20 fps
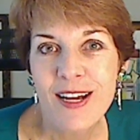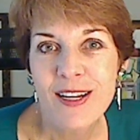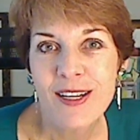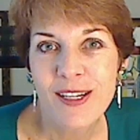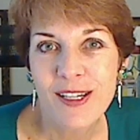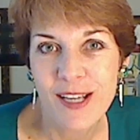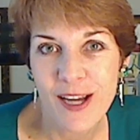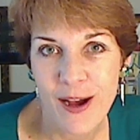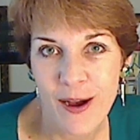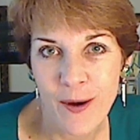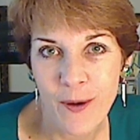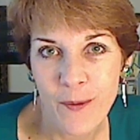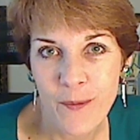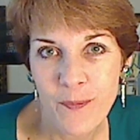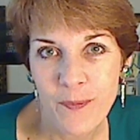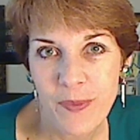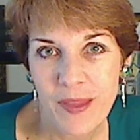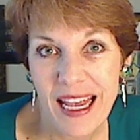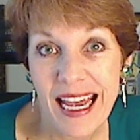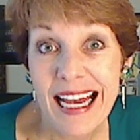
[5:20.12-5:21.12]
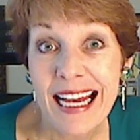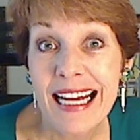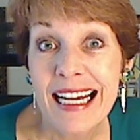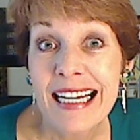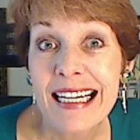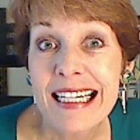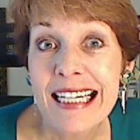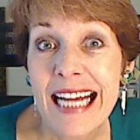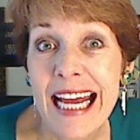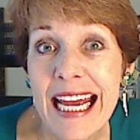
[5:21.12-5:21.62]
So
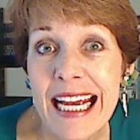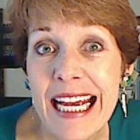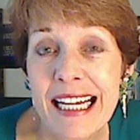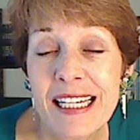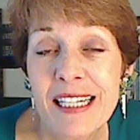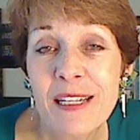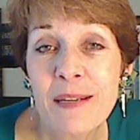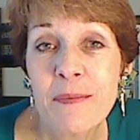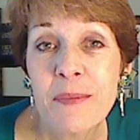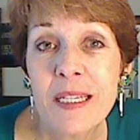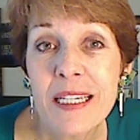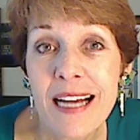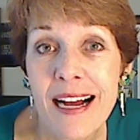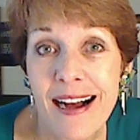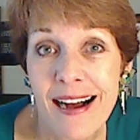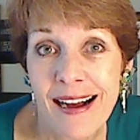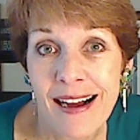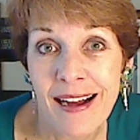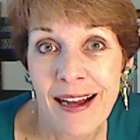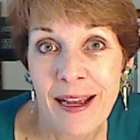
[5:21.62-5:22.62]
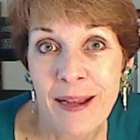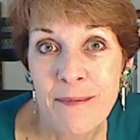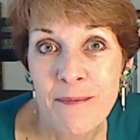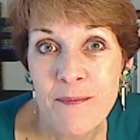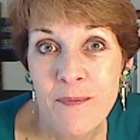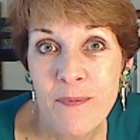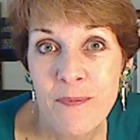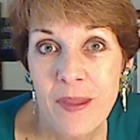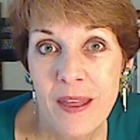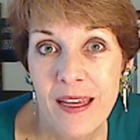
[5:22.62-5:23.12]
take some
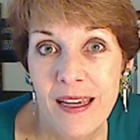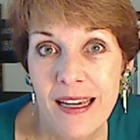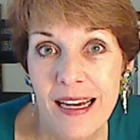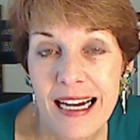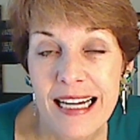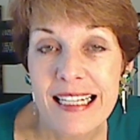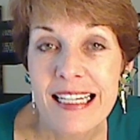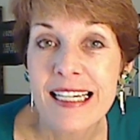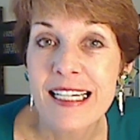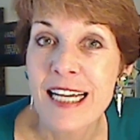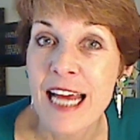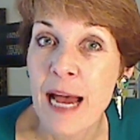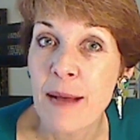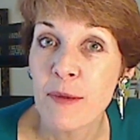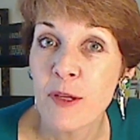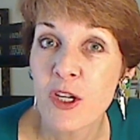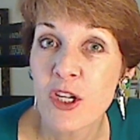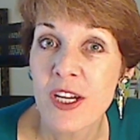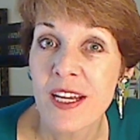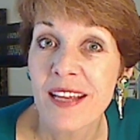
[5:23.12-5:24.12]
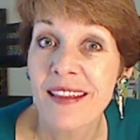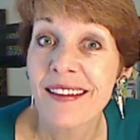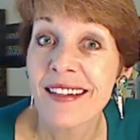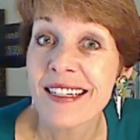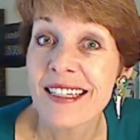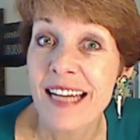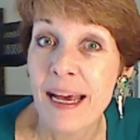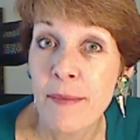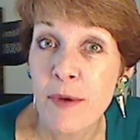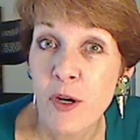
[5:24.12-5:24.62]
time establishing the
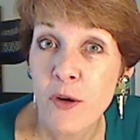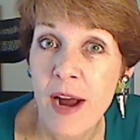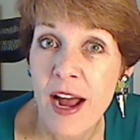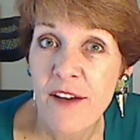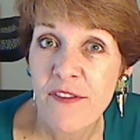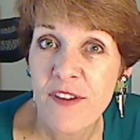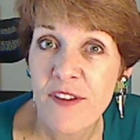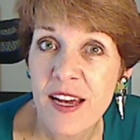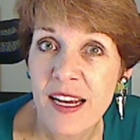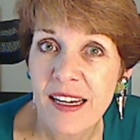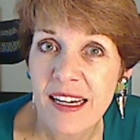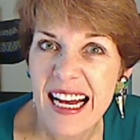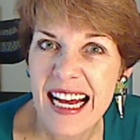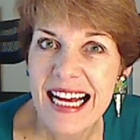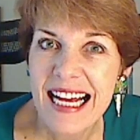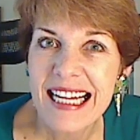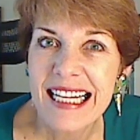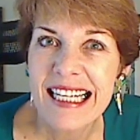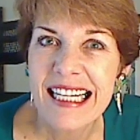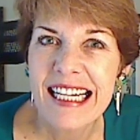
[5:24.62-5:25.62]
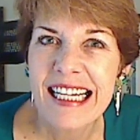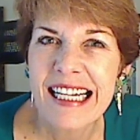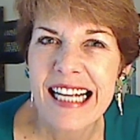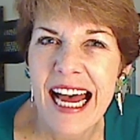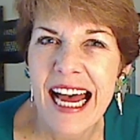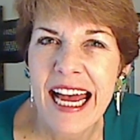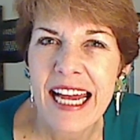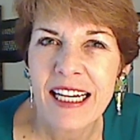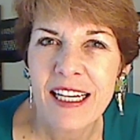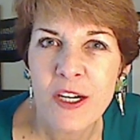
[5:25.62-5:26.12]
demographic,
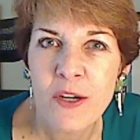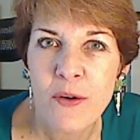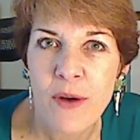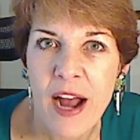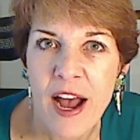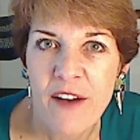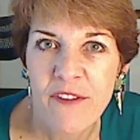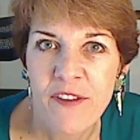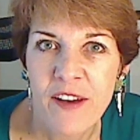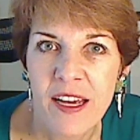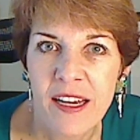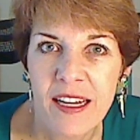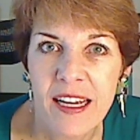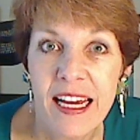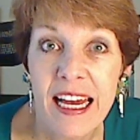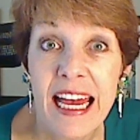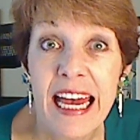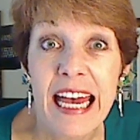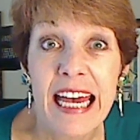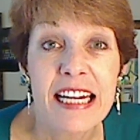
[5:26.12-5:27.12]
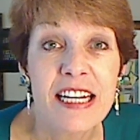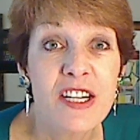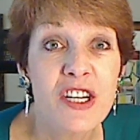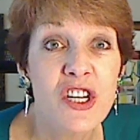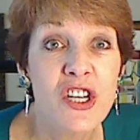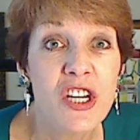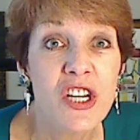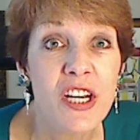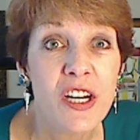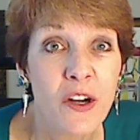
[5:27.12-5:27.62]
psychographic, and
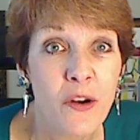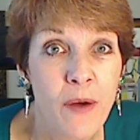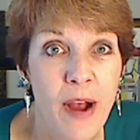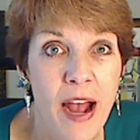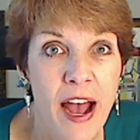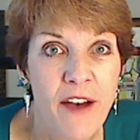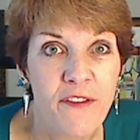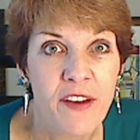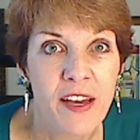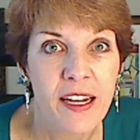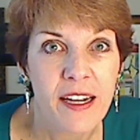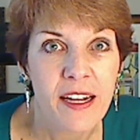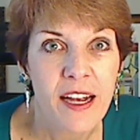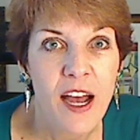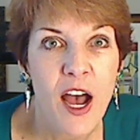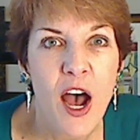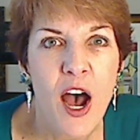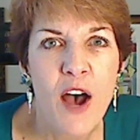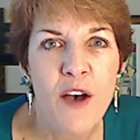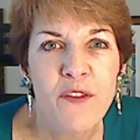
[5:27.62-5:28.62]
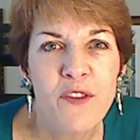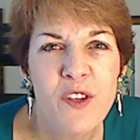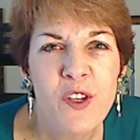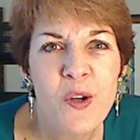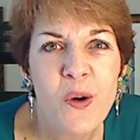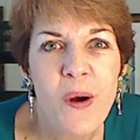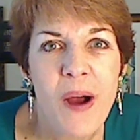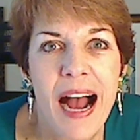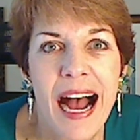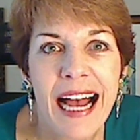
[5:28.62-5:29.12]
geographic of
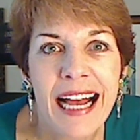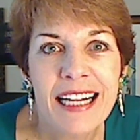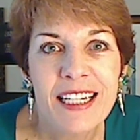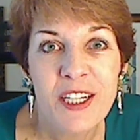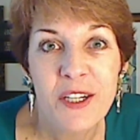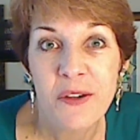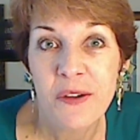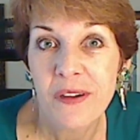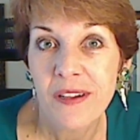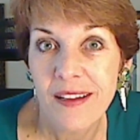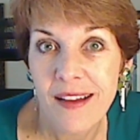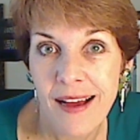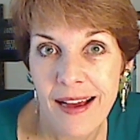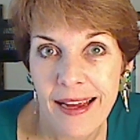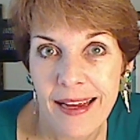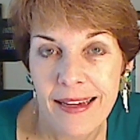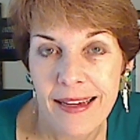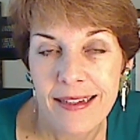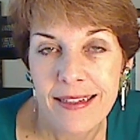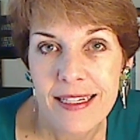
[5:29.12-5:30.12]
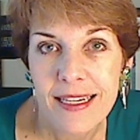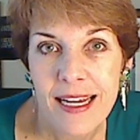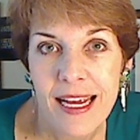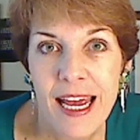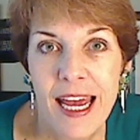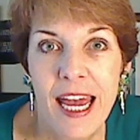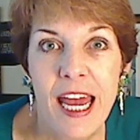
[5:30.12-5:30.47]
your ideal client,